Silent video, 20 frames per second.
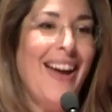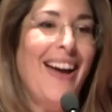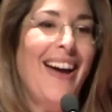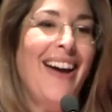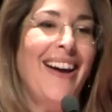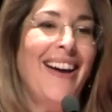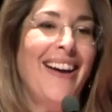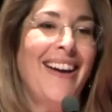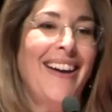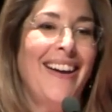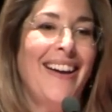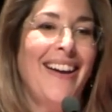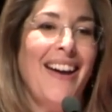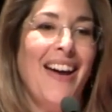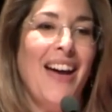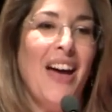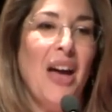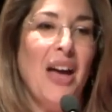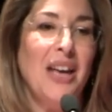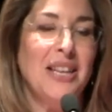a
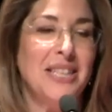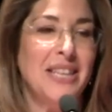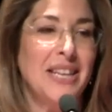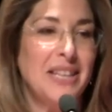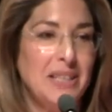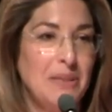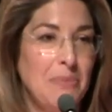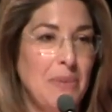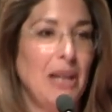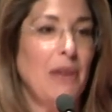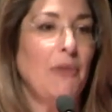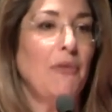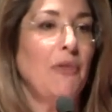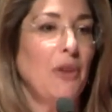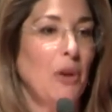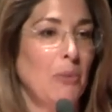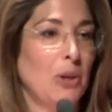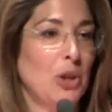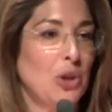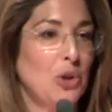6-minute
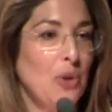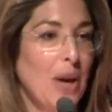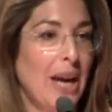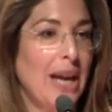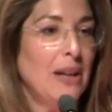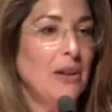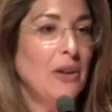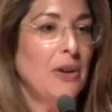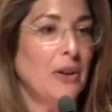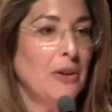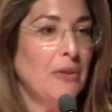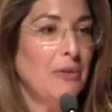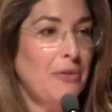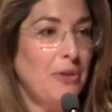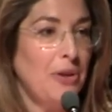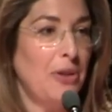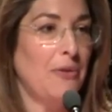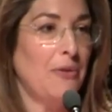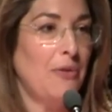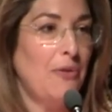film, a trailer
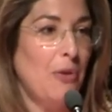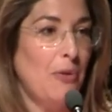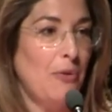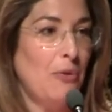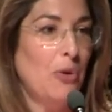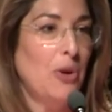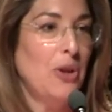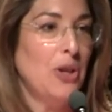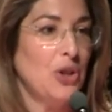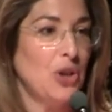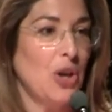for the